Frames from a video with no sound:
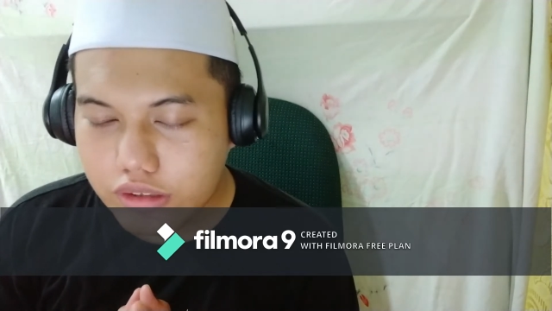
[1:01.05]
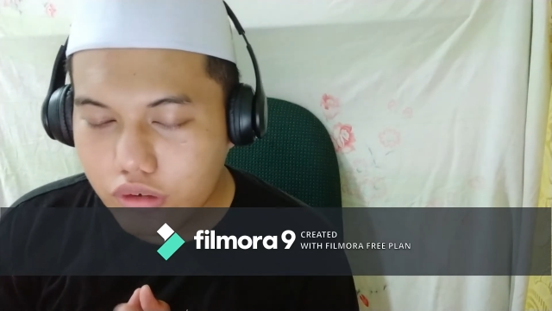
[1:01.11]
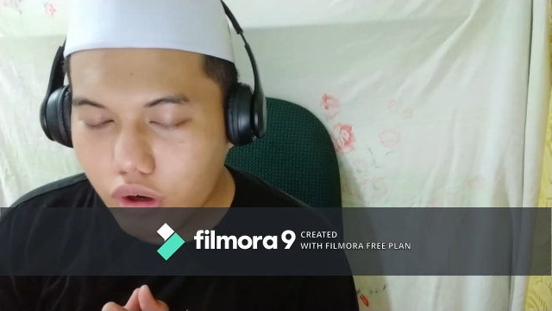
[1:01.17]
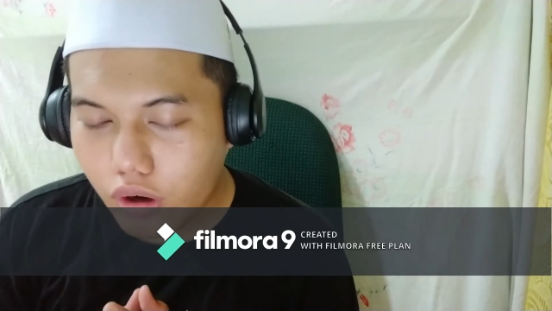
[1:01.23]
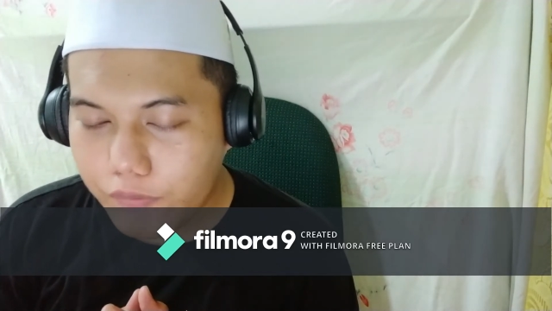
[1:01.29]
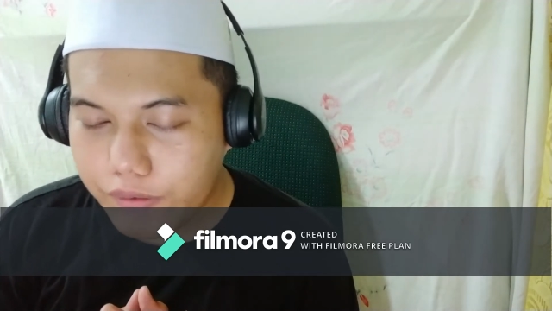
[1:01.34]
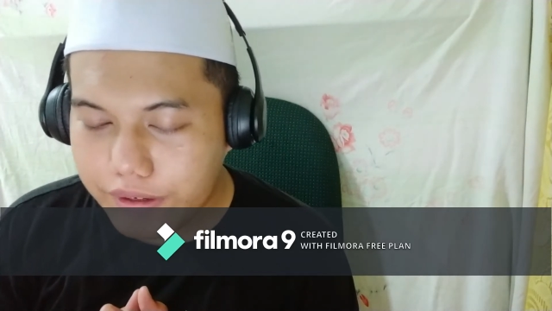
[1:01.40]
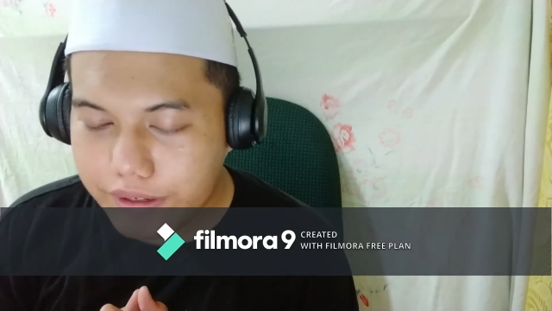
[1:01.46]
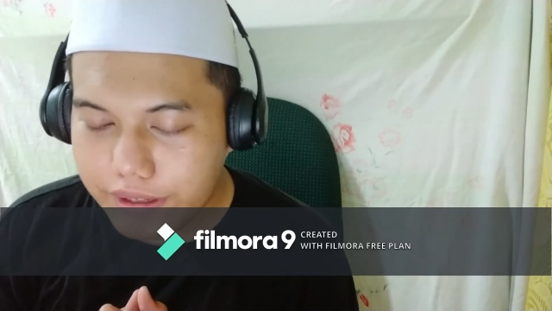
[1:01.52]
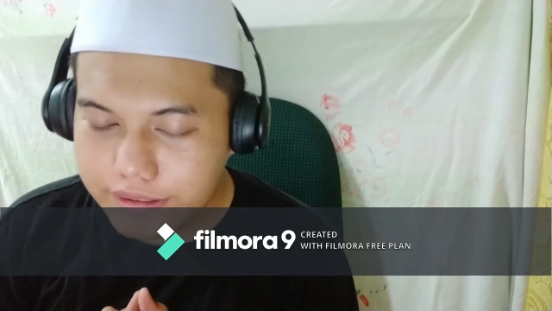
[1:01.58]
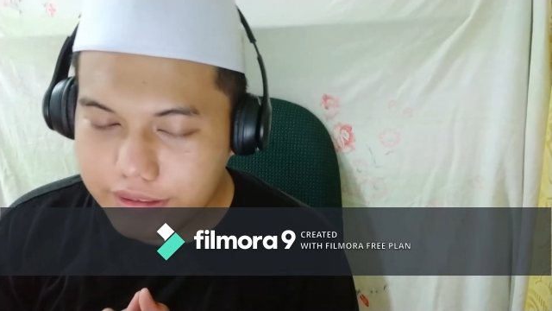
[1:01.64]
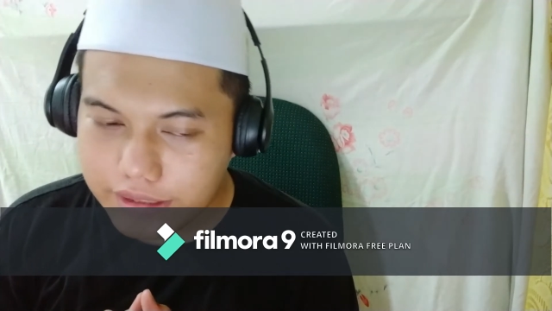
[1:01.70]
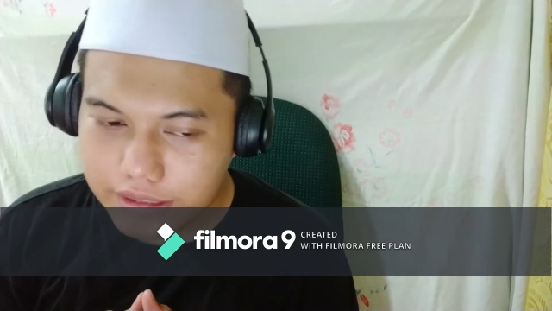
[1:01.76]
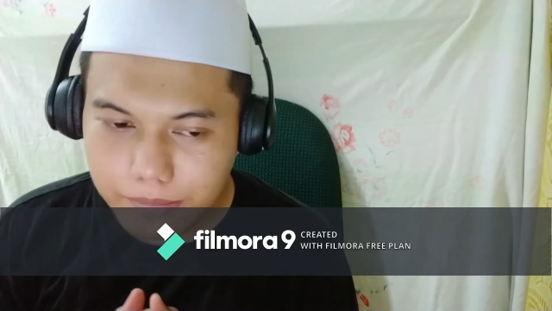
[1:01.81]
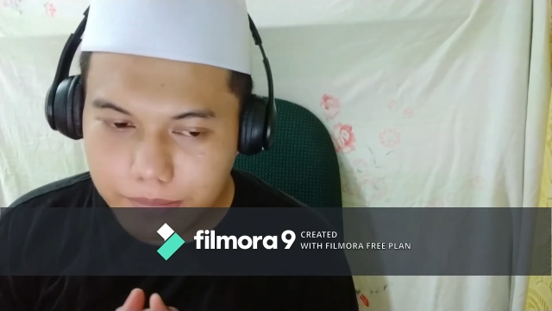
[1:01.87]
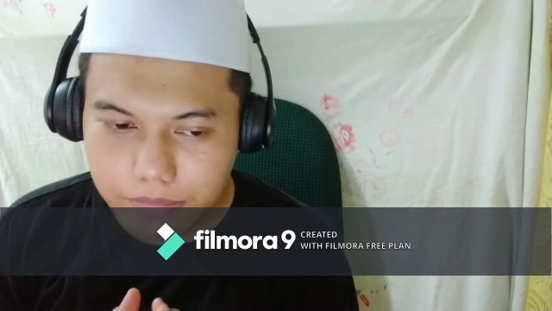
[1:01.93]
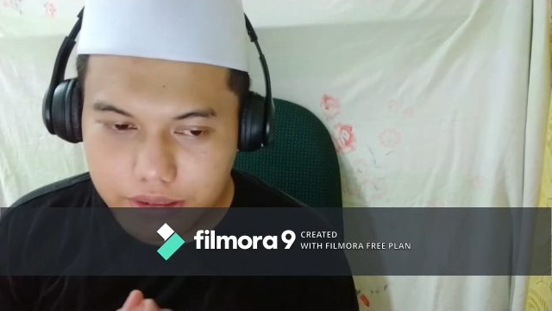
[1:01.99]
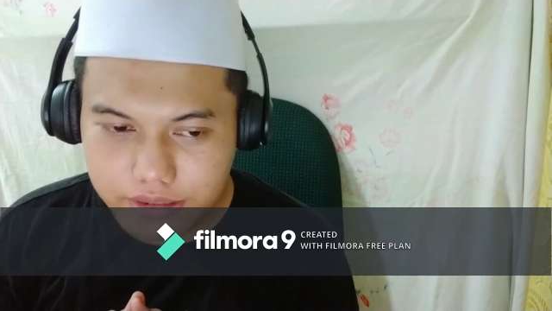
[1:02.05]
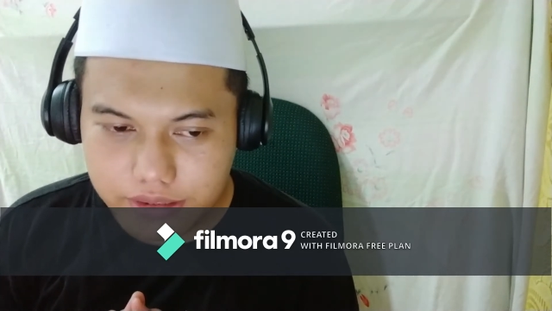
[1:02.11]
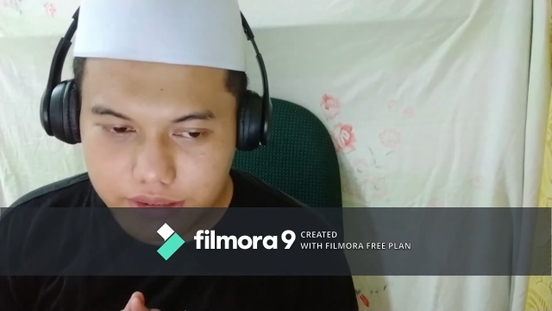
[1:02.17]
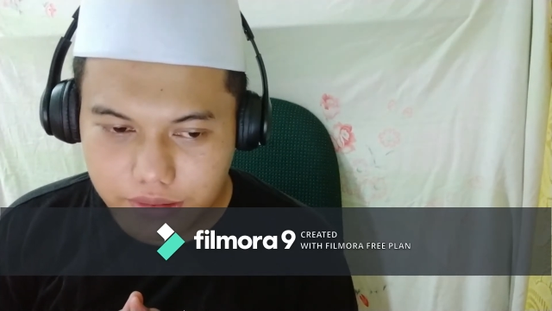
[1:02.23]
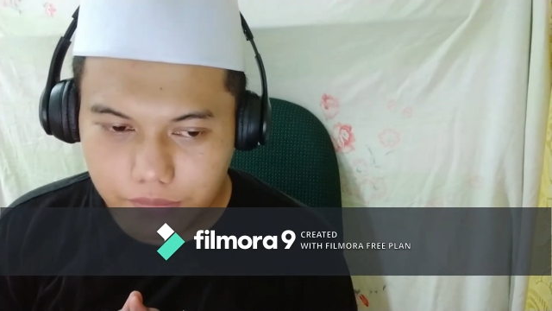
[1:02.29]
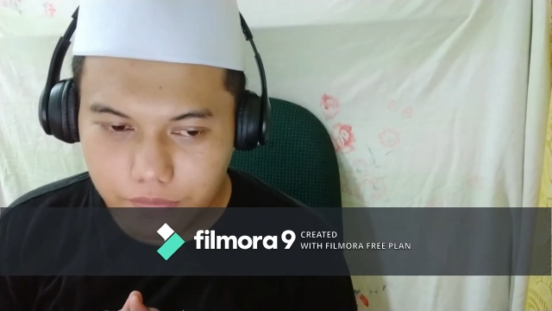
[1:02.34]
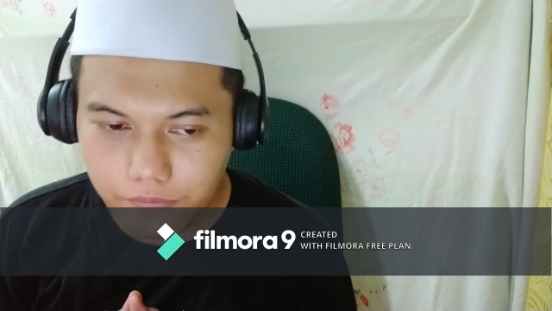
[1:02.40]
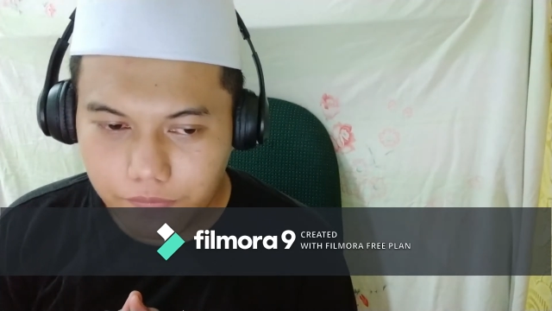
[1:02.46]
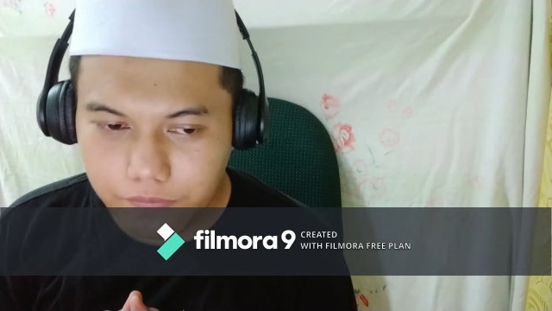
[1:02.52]
COVID-19 in
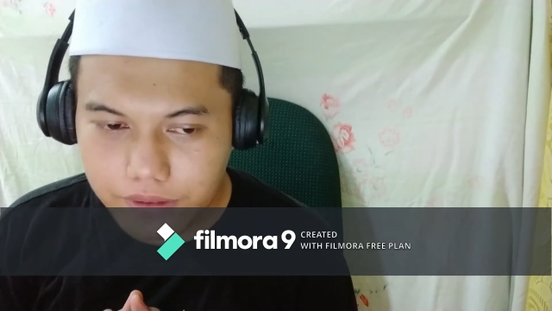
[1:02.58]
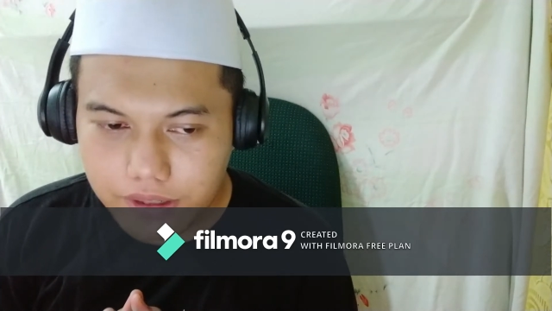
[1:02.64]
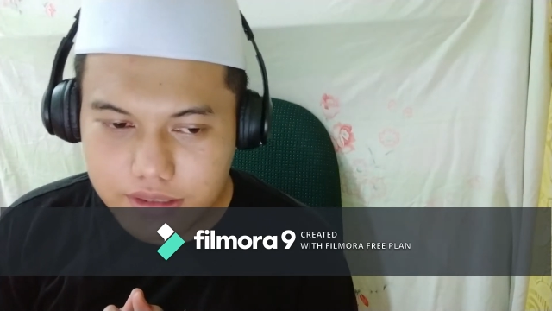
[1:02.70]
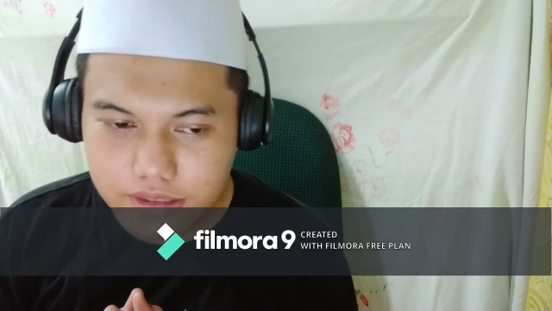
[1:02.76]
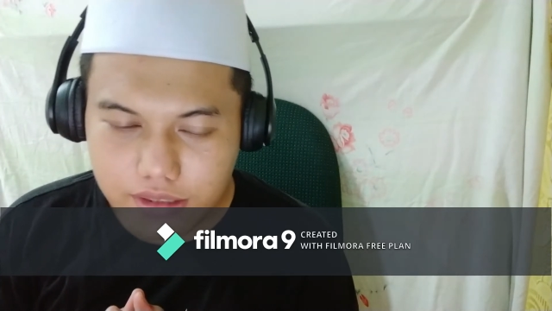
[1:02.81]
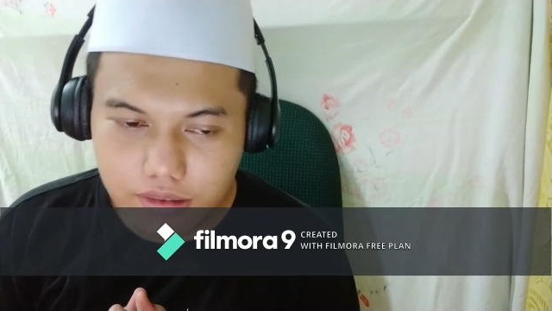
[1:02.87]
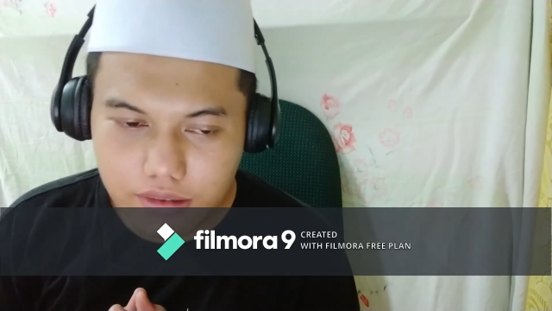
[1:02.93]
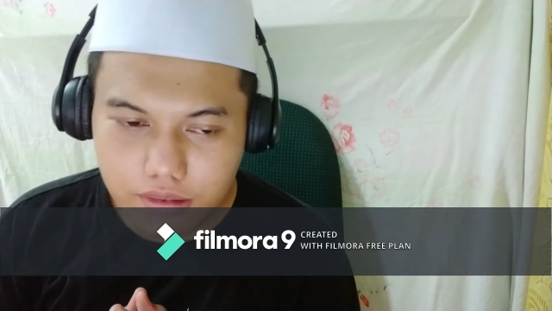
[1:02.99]
Malaysia. First,